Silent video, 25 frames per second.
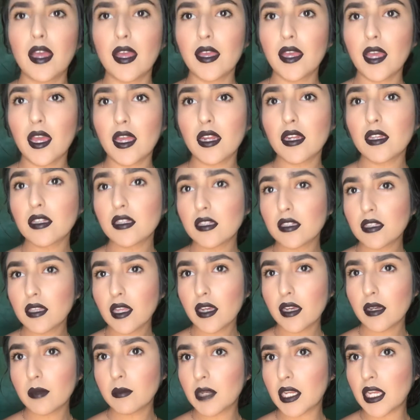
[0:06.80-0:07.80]
I kind of look
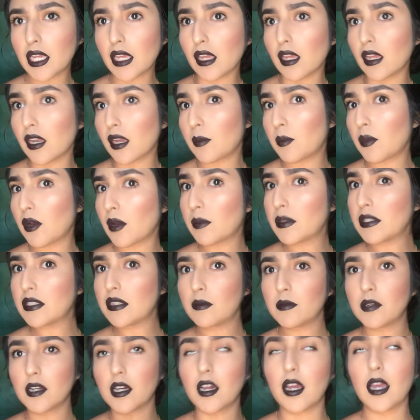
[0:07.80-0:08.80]
like I'm naked. I promise
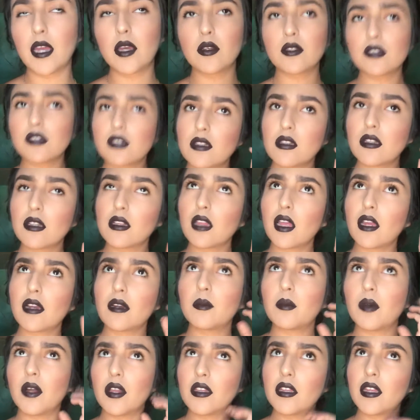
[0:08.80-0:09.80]
I'm not. I also look
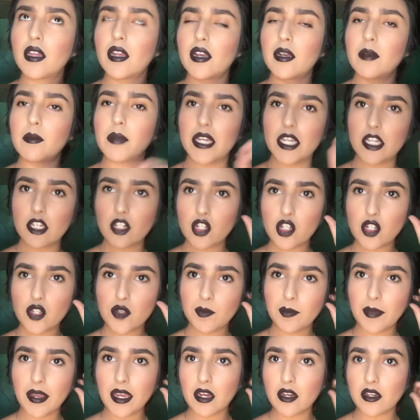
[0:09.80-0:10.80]
like a bald-headed
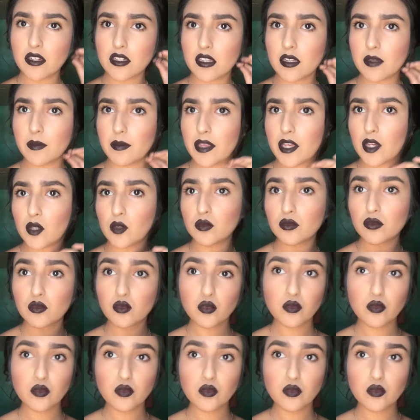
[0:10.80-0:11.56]
bitch. My hair's up though.